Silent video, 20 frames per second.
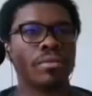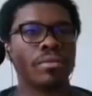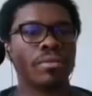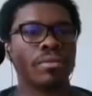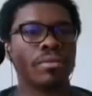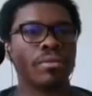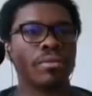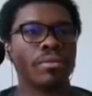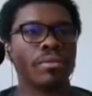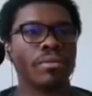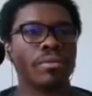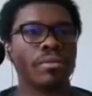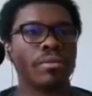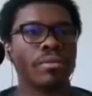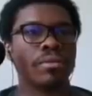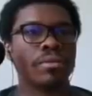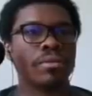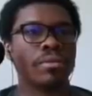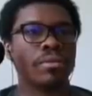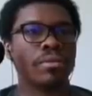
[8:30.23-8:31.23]

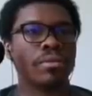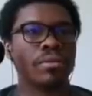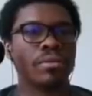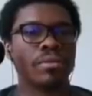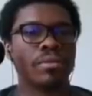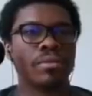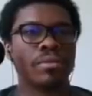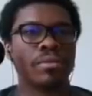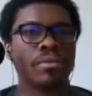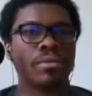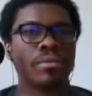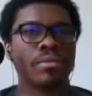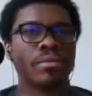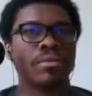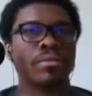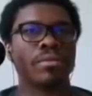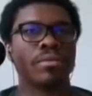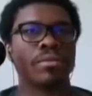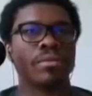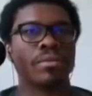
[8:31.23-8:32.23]

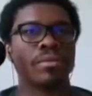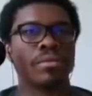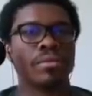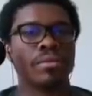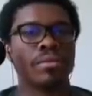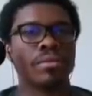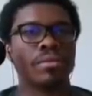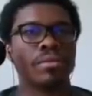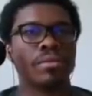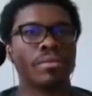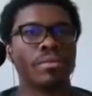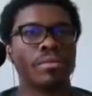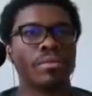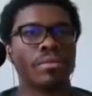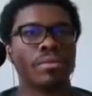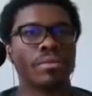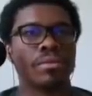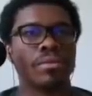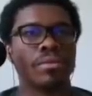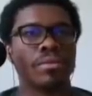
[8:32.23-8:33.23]

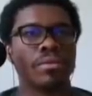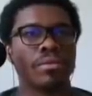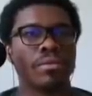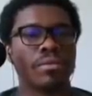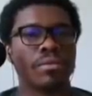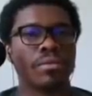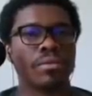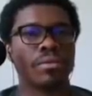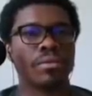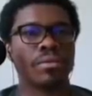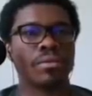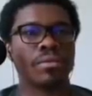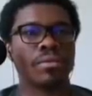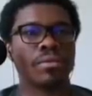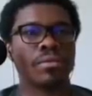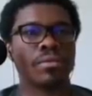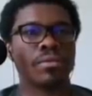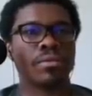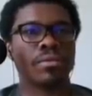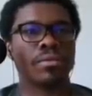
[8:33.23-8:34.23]

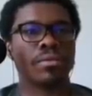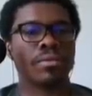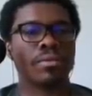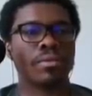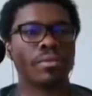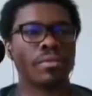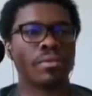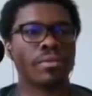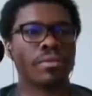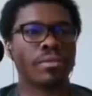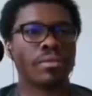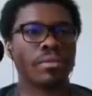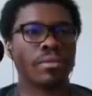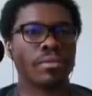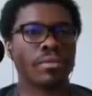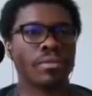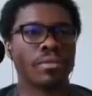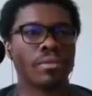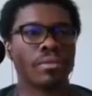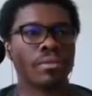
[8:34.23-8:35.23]

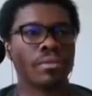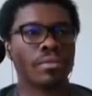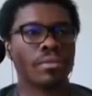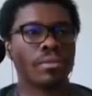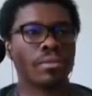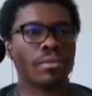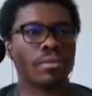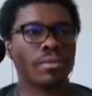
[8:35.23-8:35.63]
(silent)